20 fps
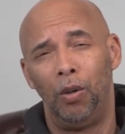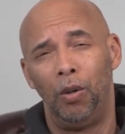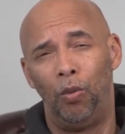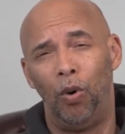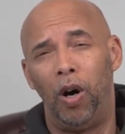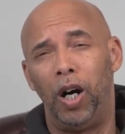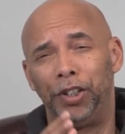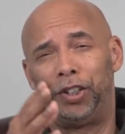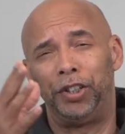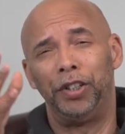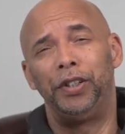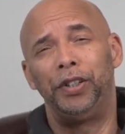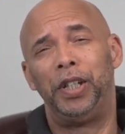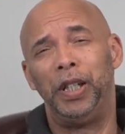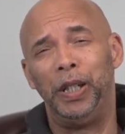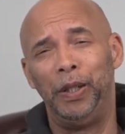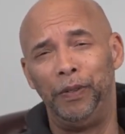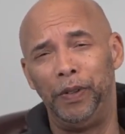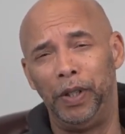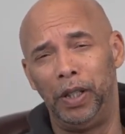watching
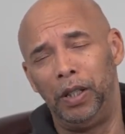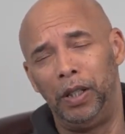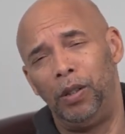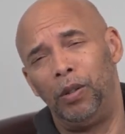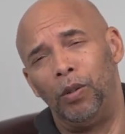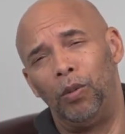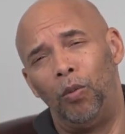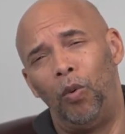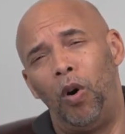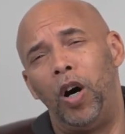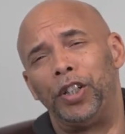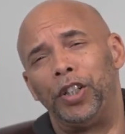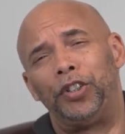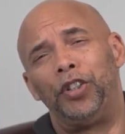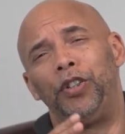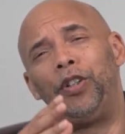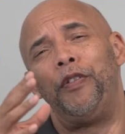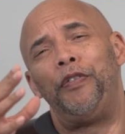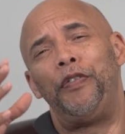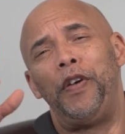TV,
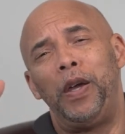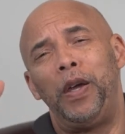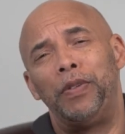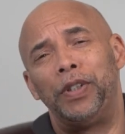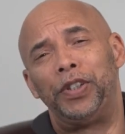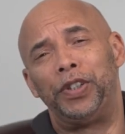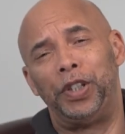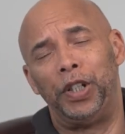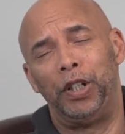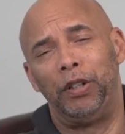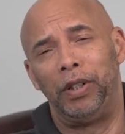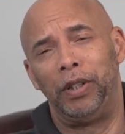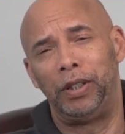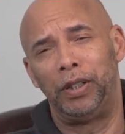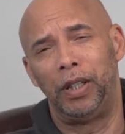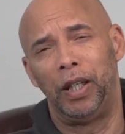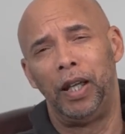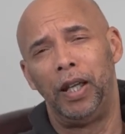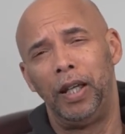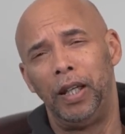watching your favorite series,